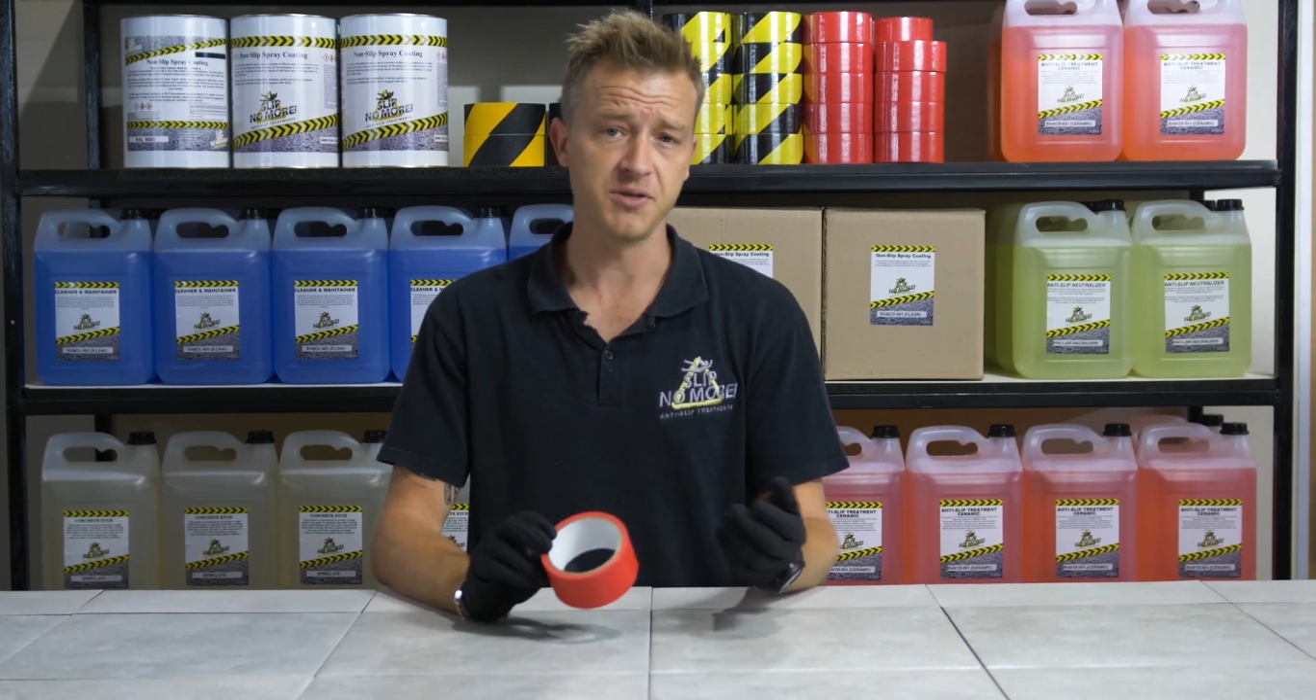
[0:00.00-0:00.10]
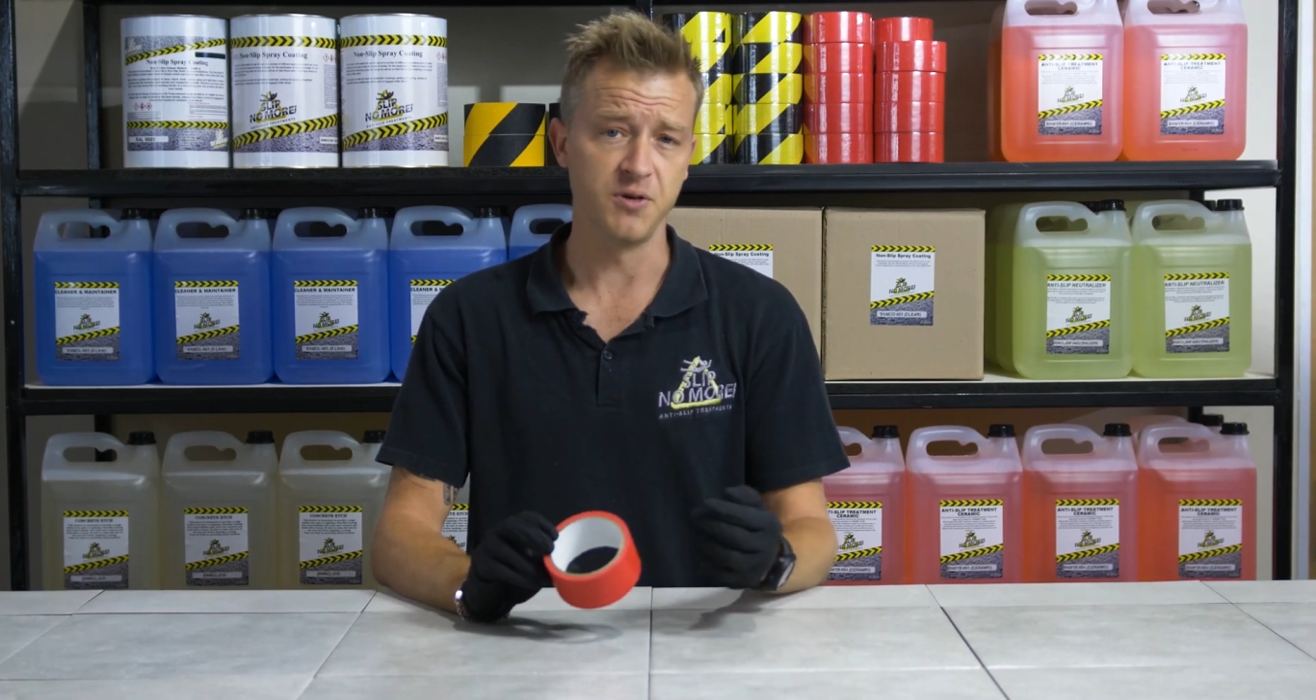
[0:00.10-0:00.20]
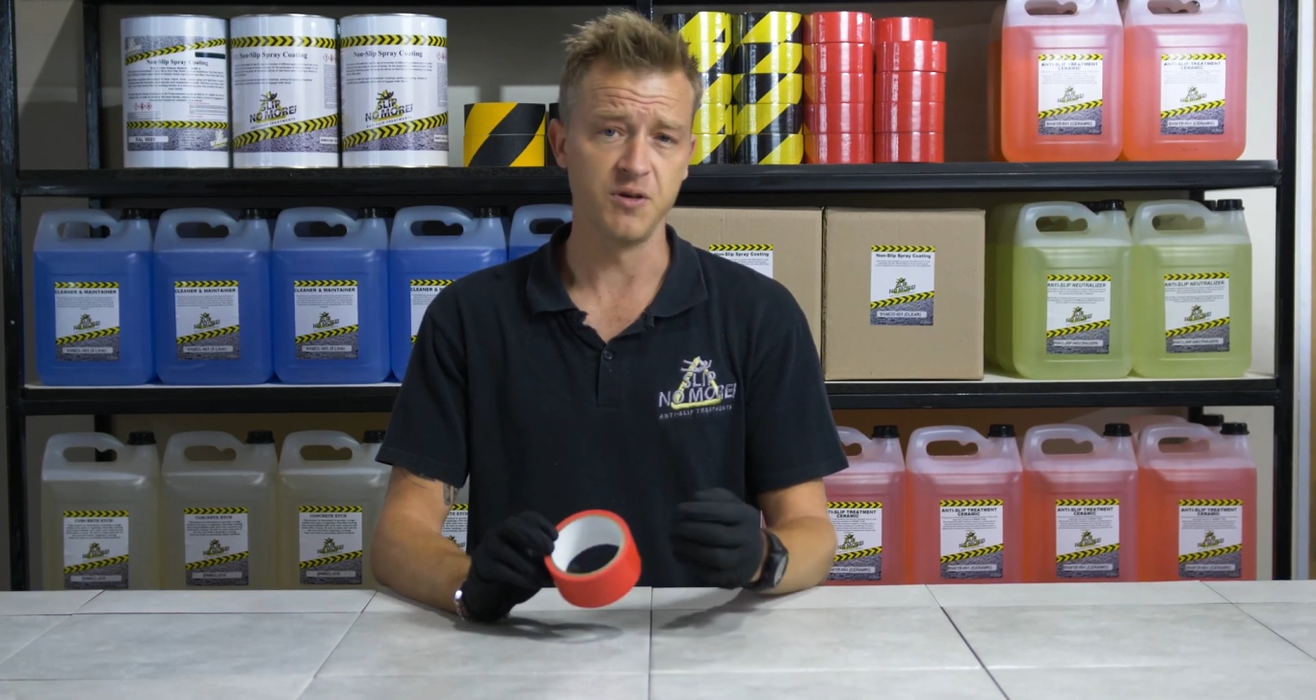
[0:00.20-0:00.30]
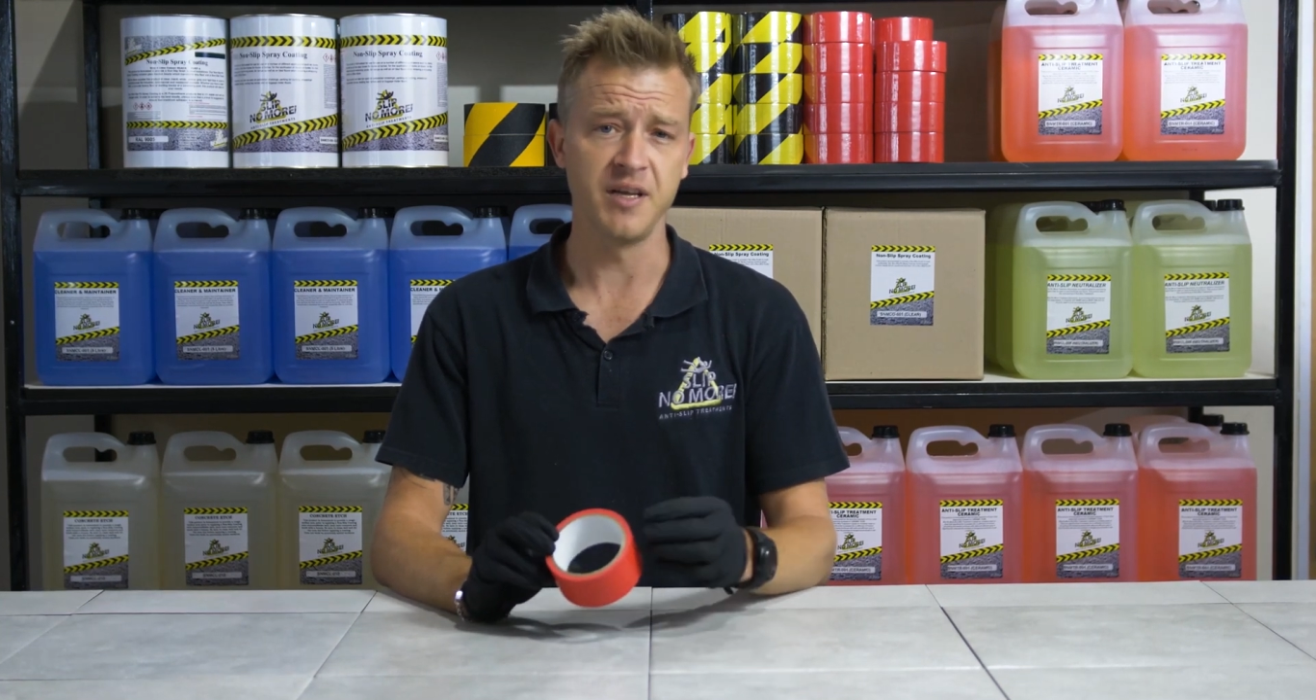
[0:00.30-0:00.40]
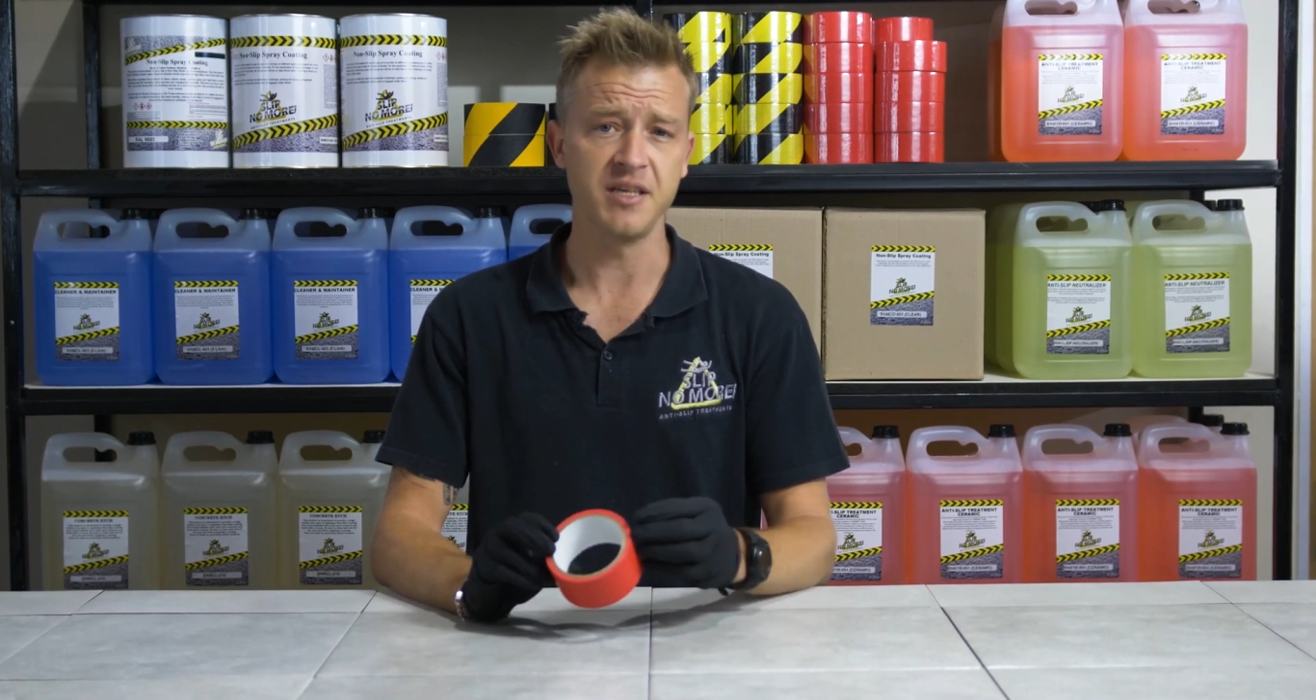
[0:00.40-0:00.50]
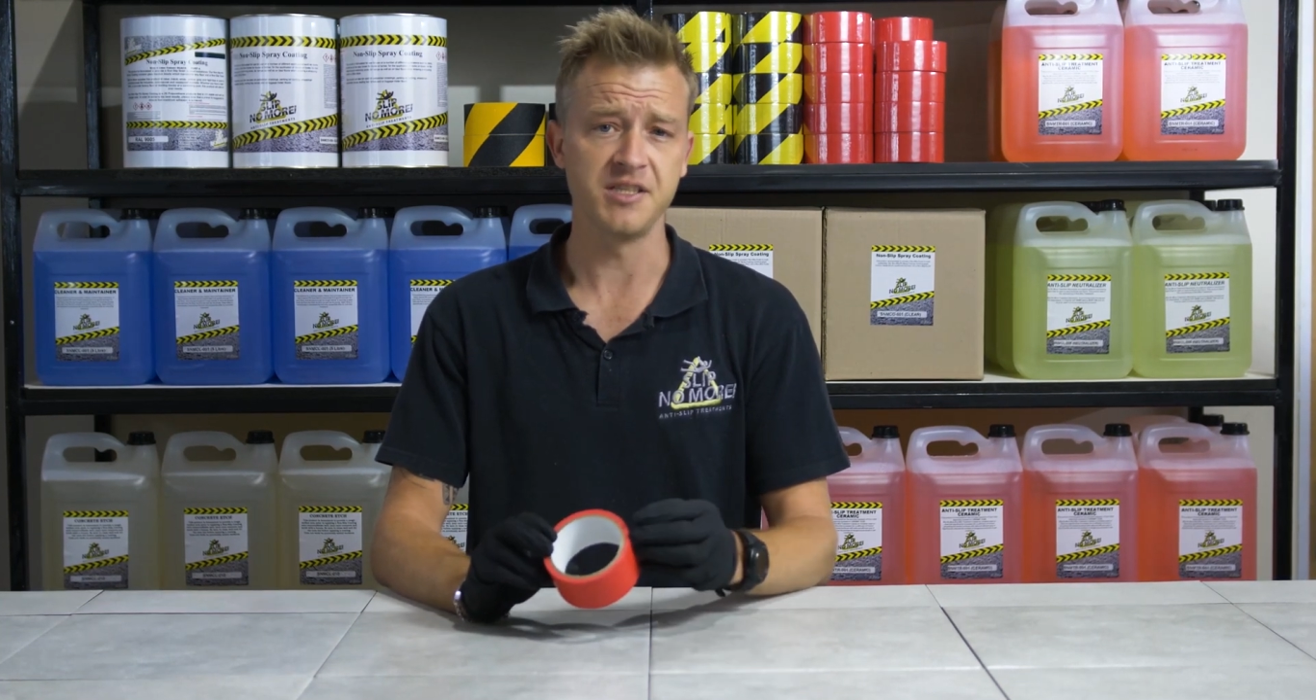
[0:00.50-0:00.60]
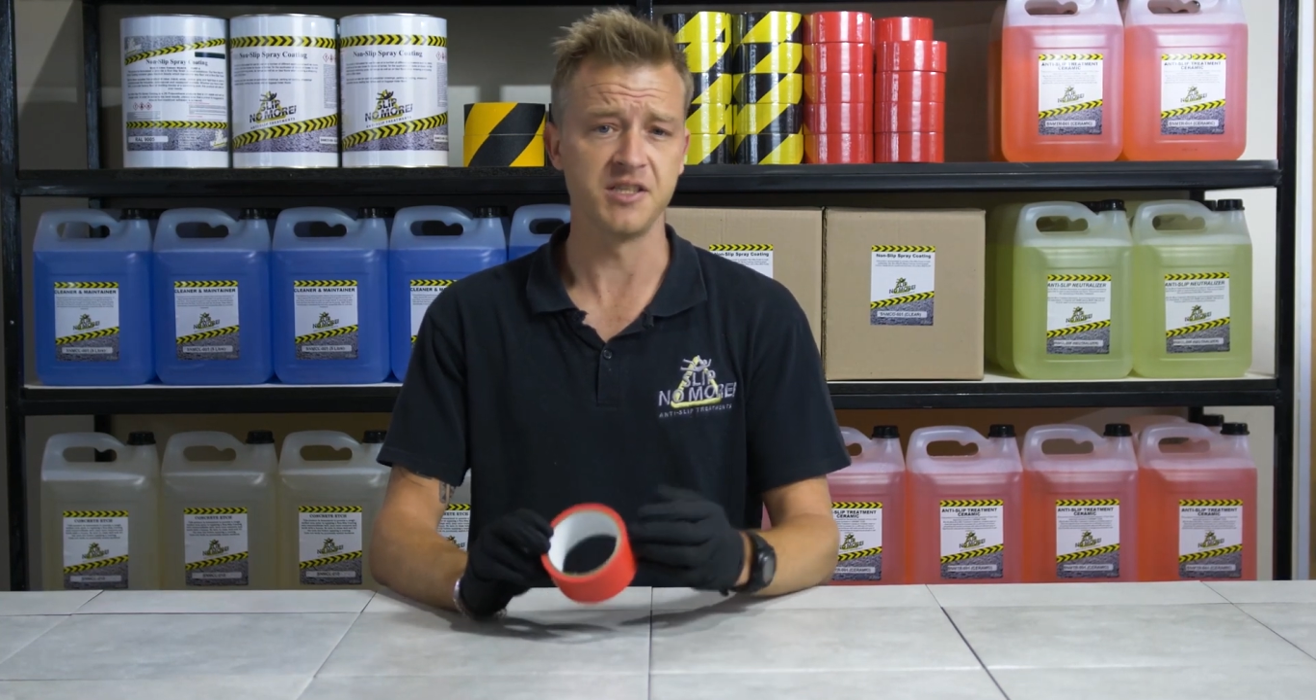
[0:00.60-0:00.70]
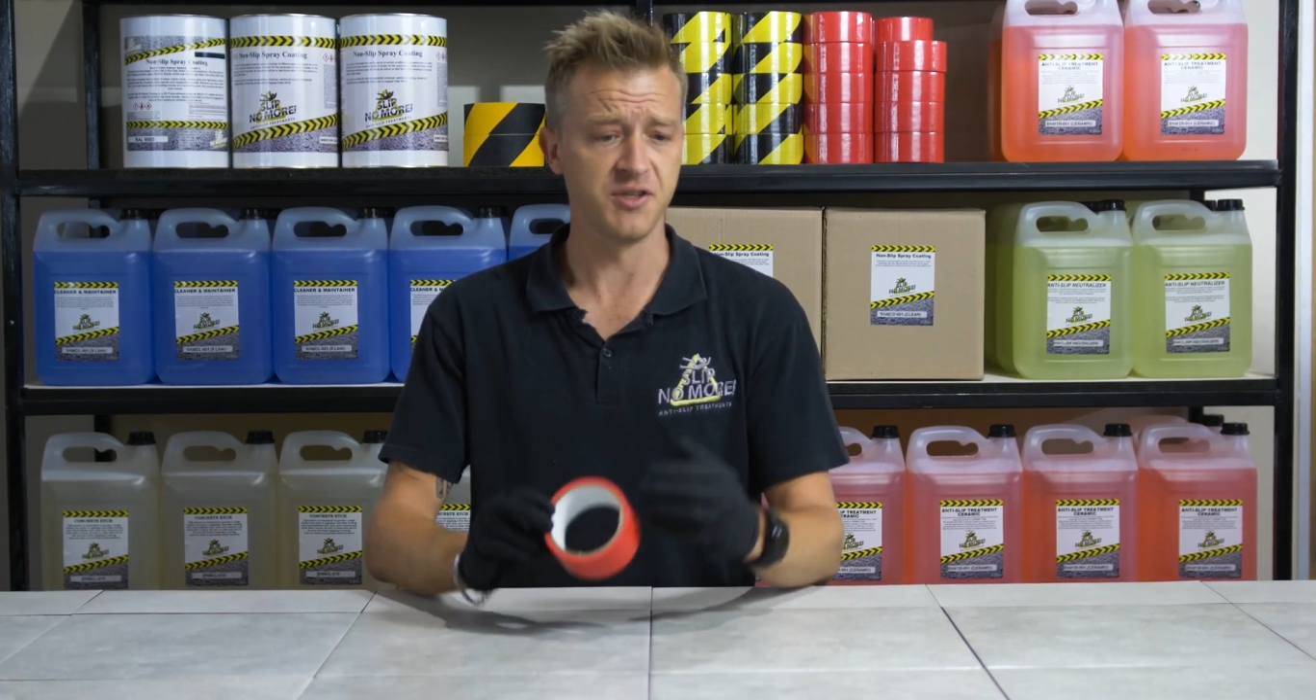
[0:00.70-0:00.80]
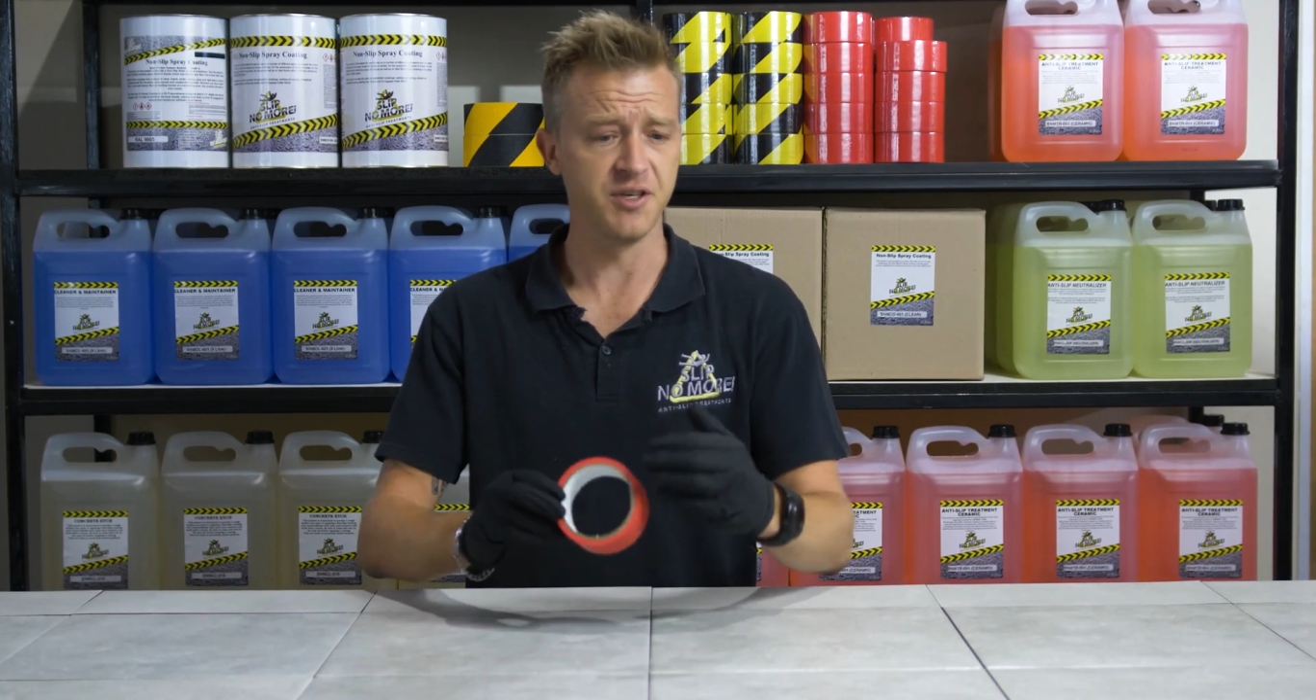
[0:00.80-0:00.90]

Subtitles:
all of that, just